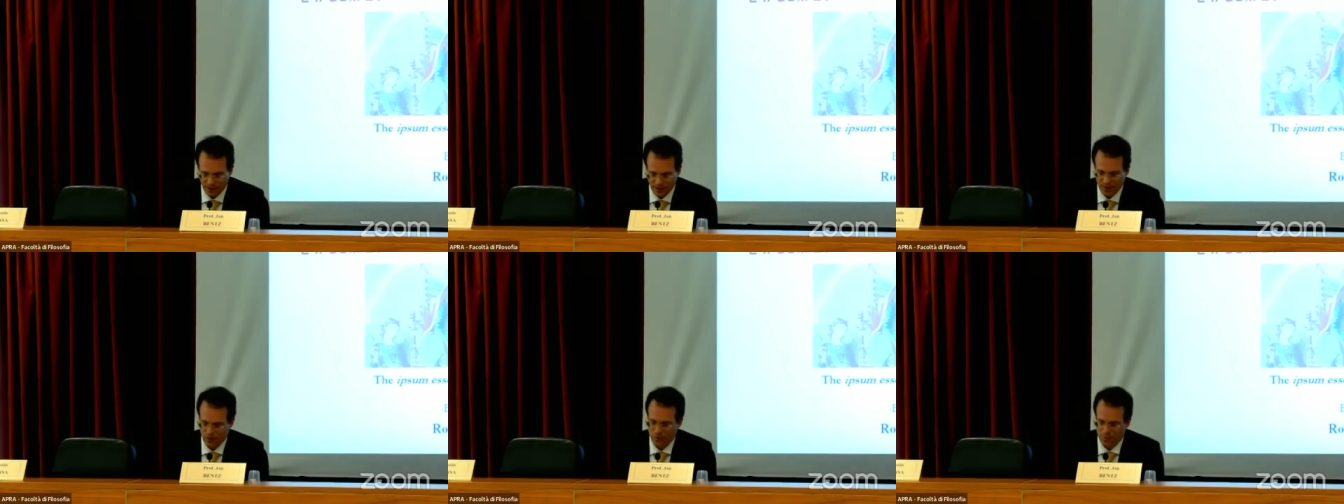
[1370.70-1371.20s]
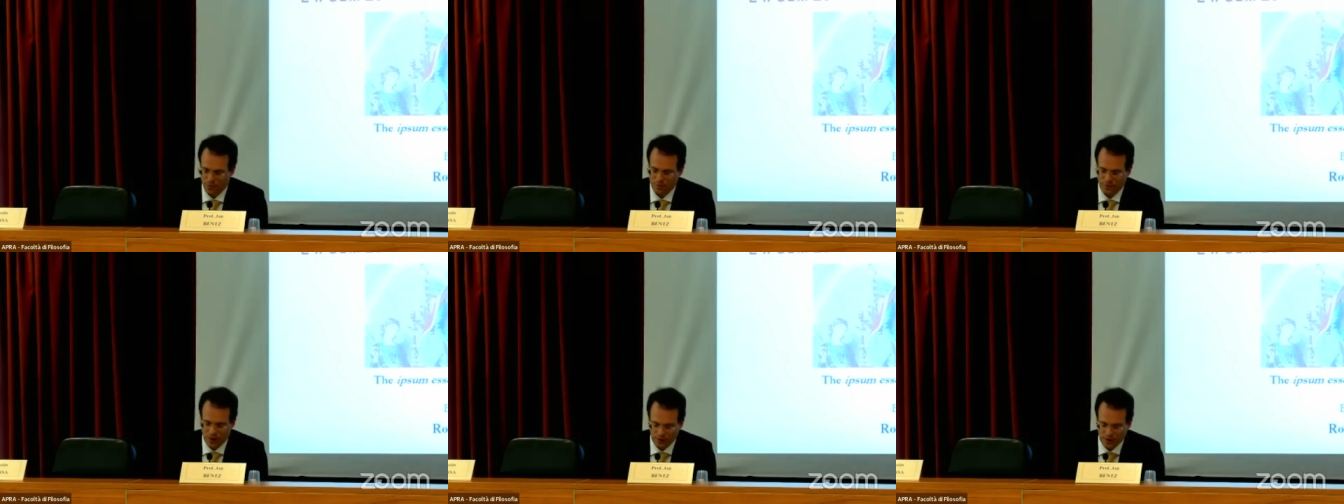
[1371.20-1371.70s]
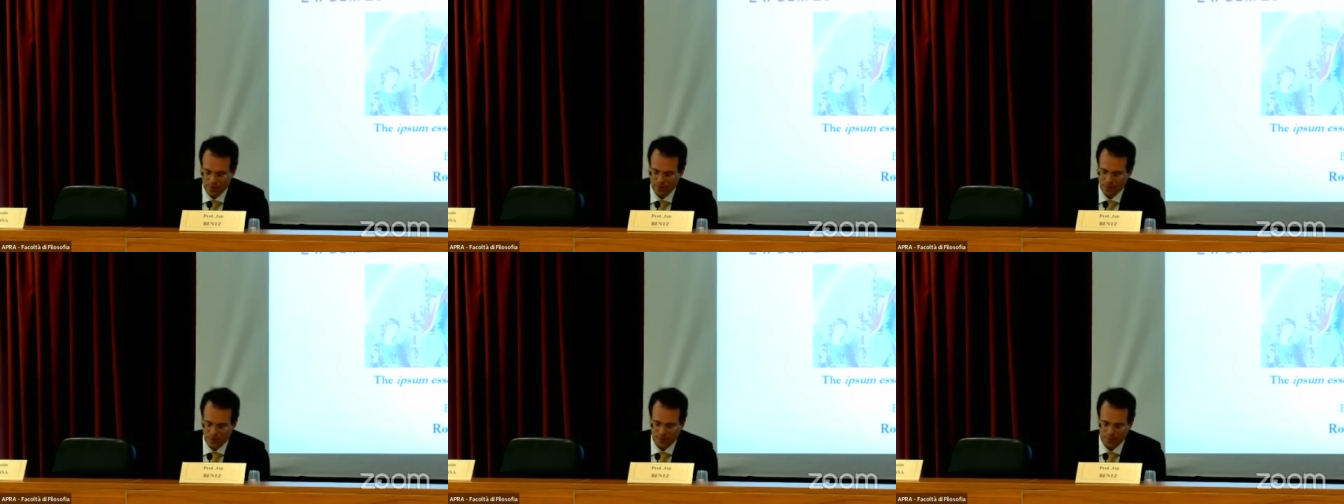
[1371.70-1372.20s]
will lead to profoundly
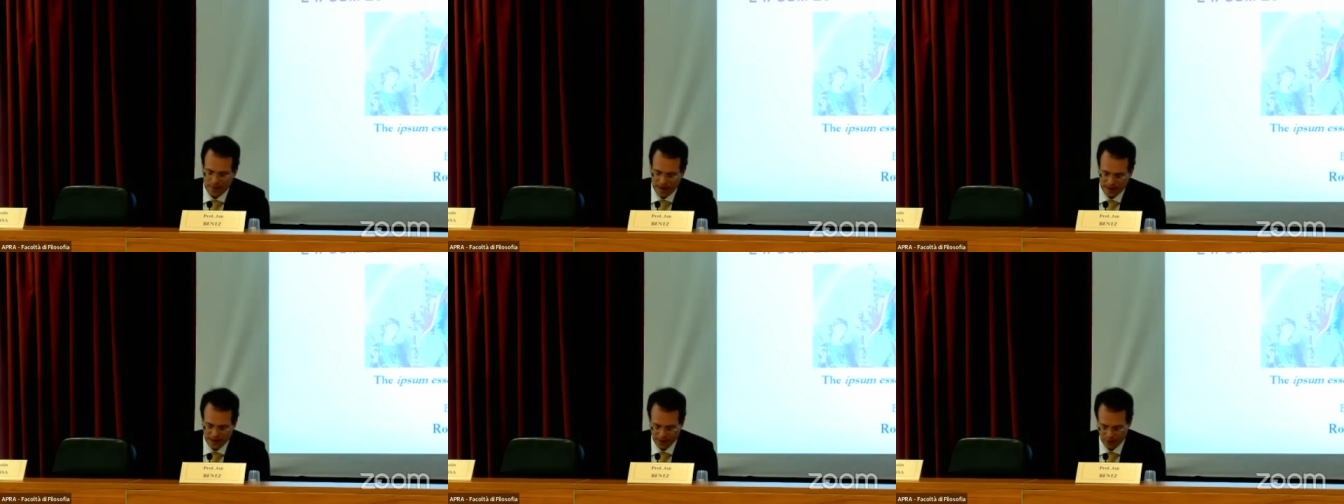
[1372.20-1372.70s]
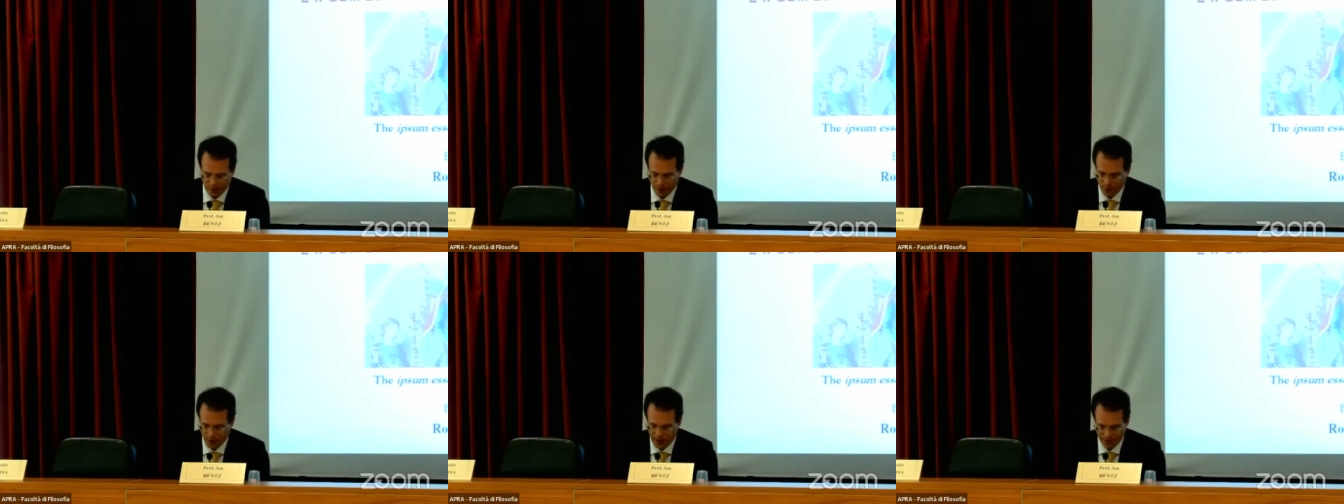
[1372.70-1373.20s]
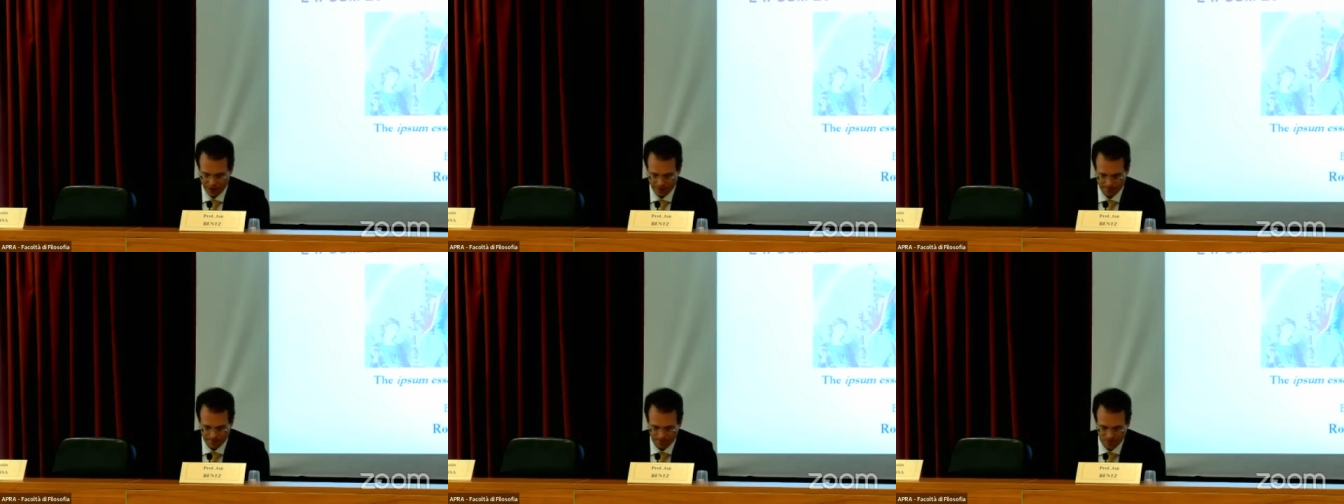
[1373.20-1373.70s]
problematic
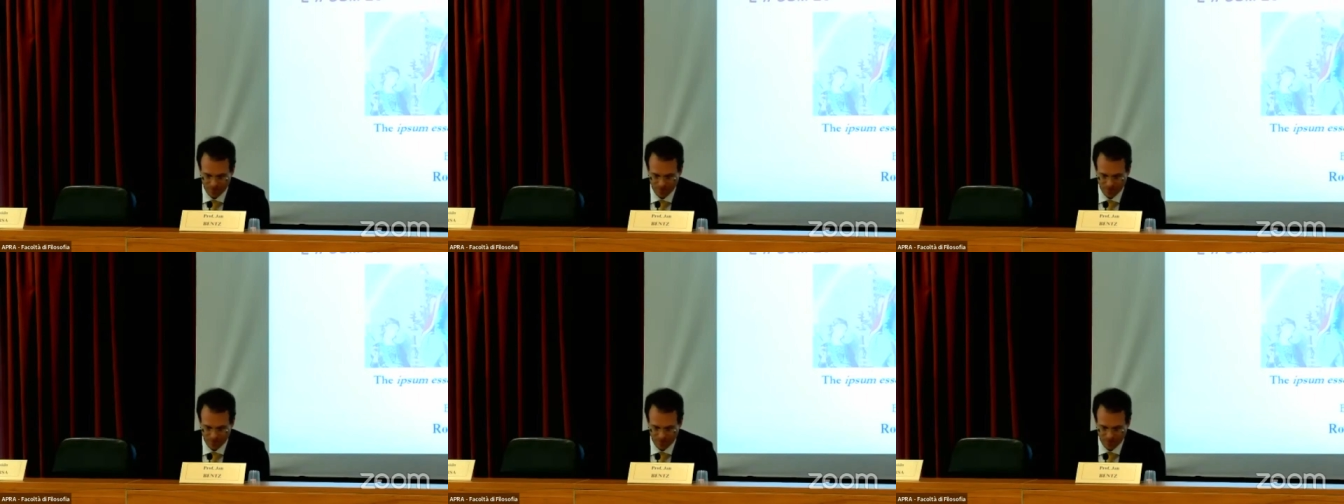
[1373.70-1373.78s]
repercussion.